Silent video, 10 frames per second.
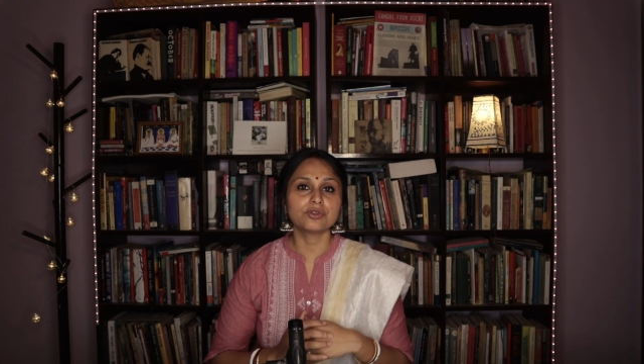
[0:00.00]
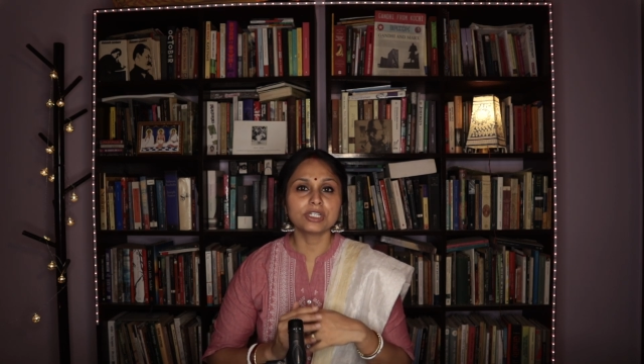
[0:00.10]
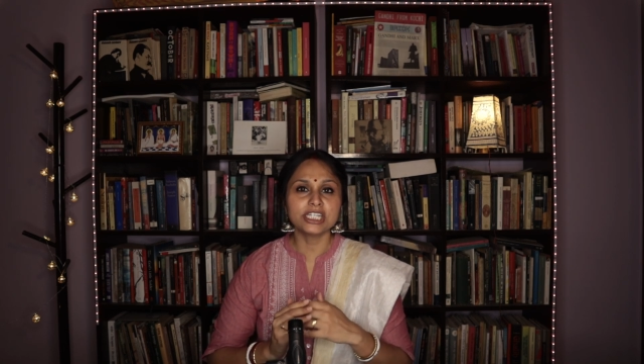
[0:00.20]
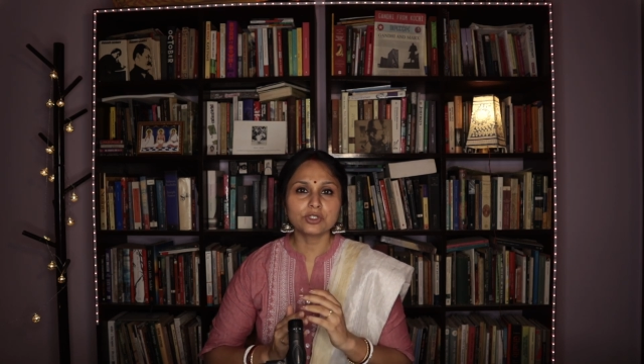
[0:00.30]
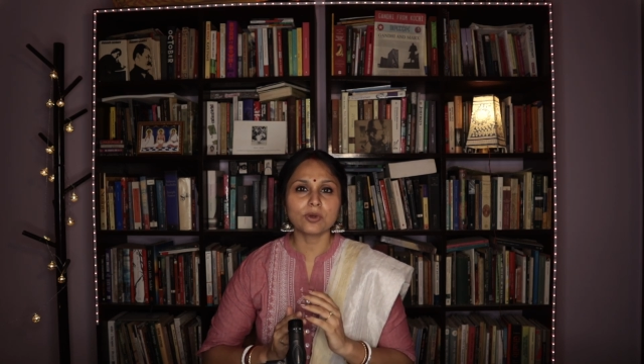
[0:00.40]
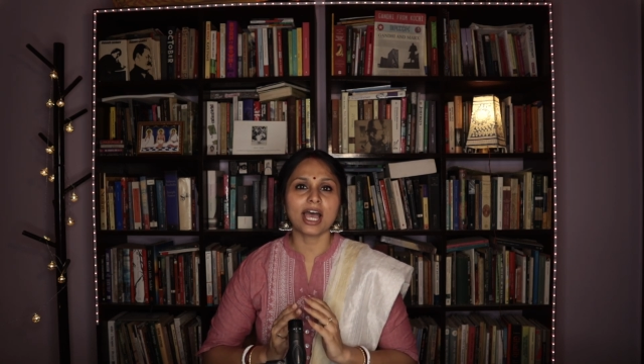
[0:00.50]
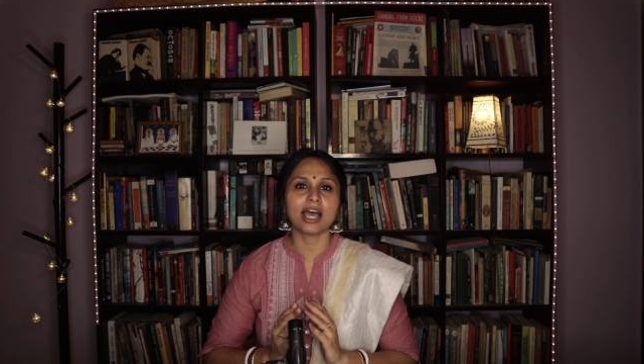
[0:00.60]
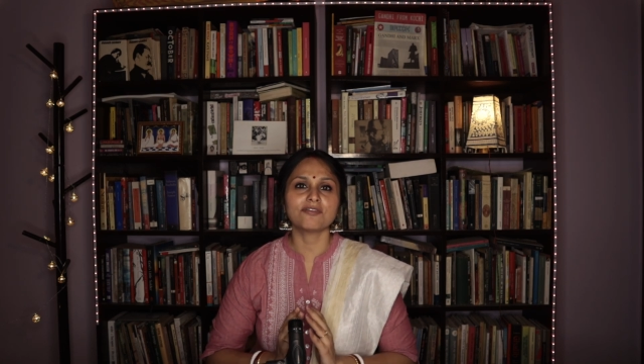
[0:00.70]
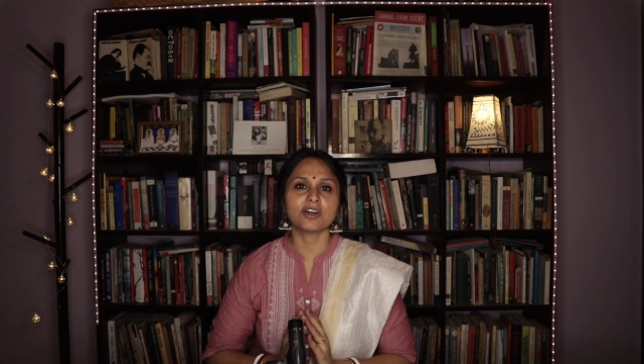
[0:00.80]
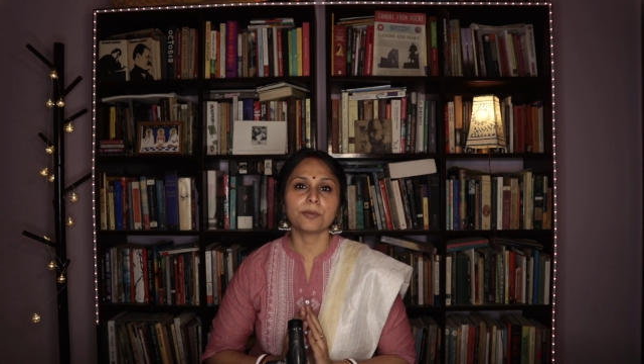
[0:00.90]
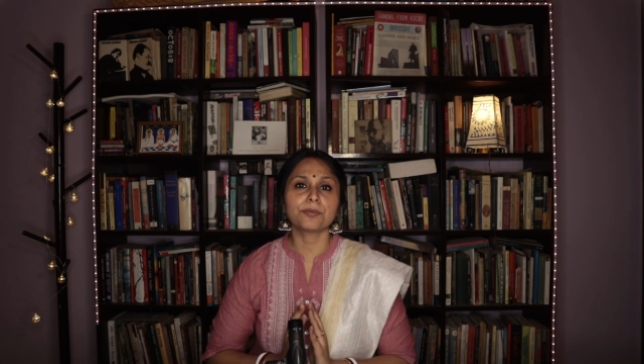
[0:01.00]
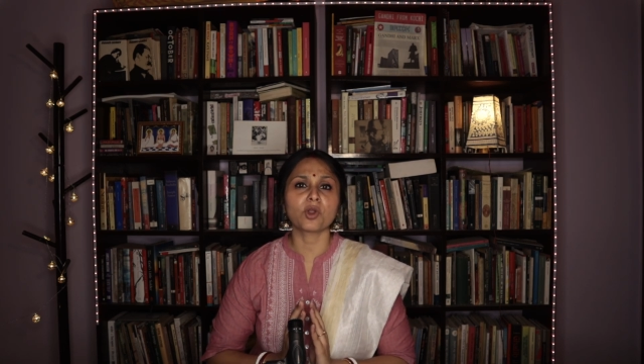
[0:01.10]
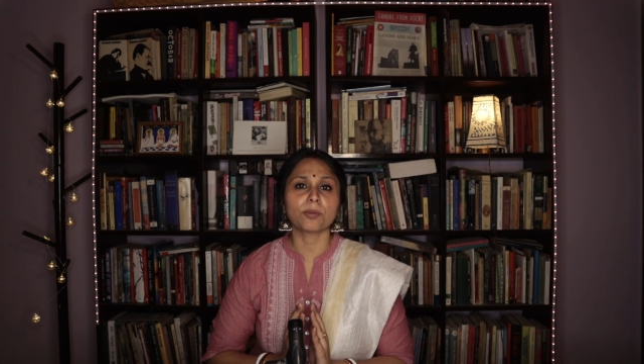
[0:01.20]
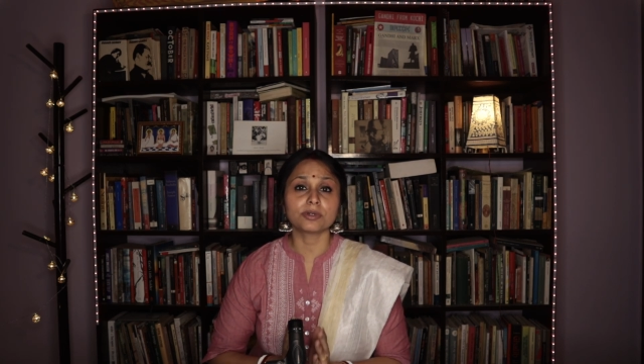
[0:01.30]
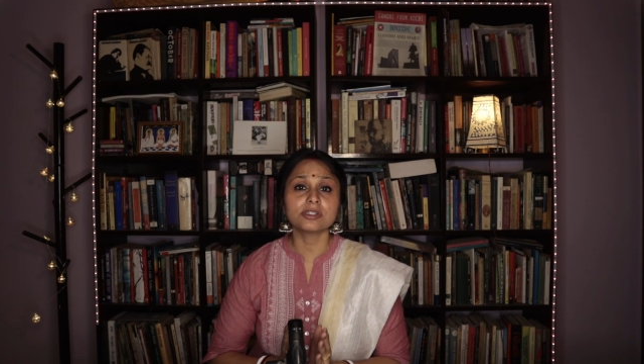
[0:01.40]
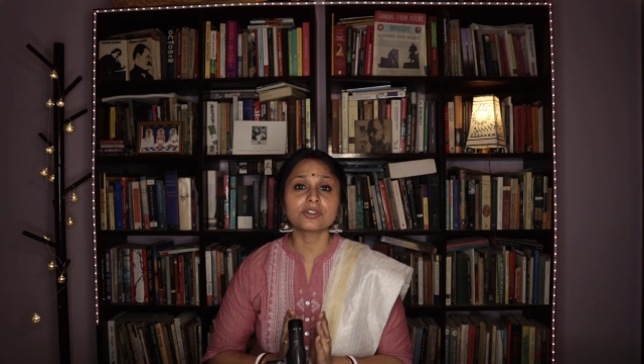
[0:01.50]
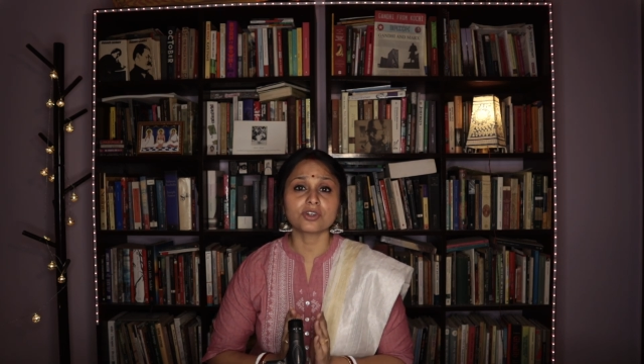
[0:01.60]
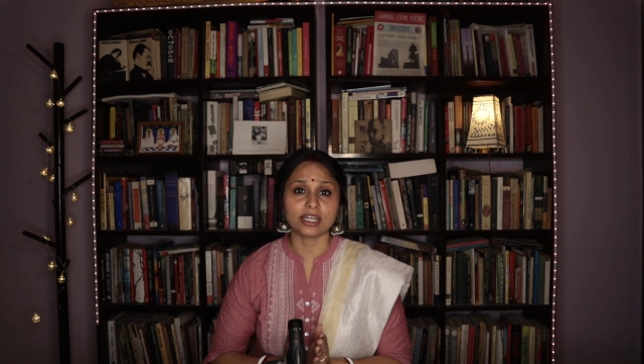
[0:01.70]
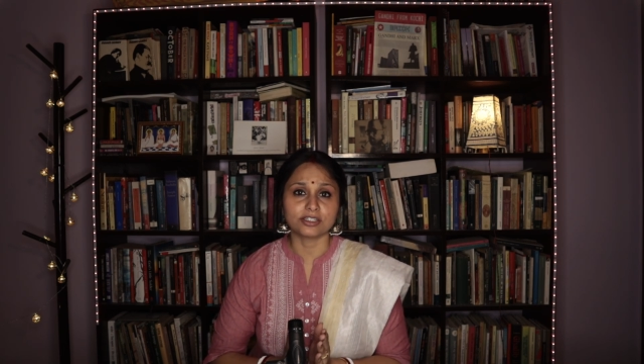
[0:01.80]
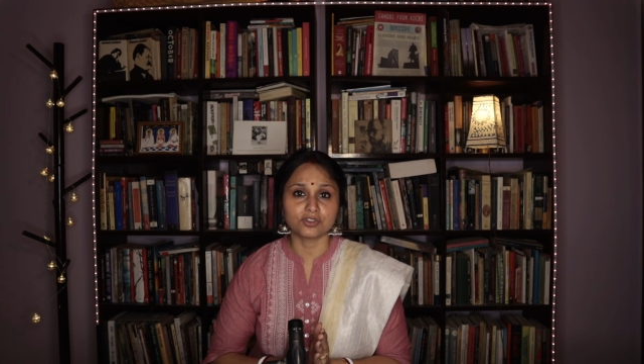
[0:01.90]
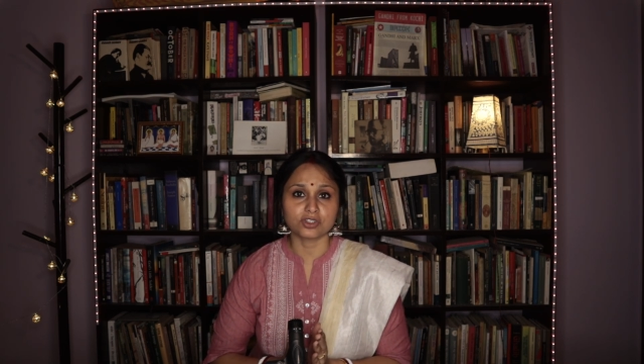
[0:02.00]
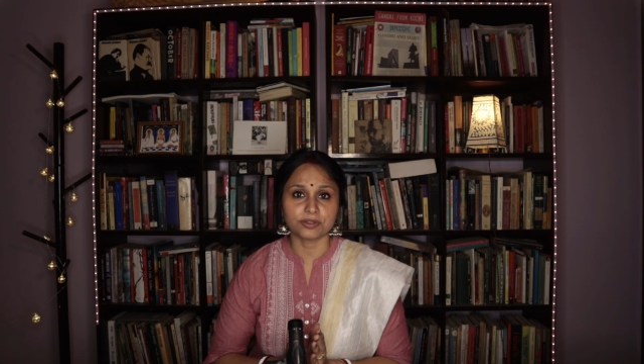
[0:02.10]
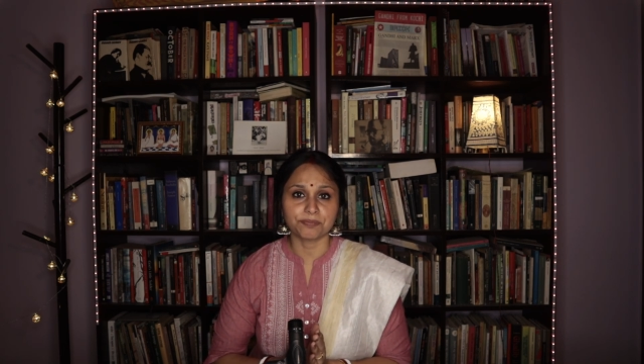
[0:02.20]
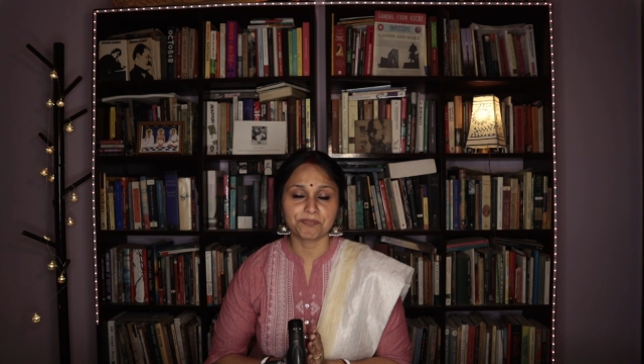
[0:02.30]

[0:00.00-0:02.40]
you need to have a proper strategy.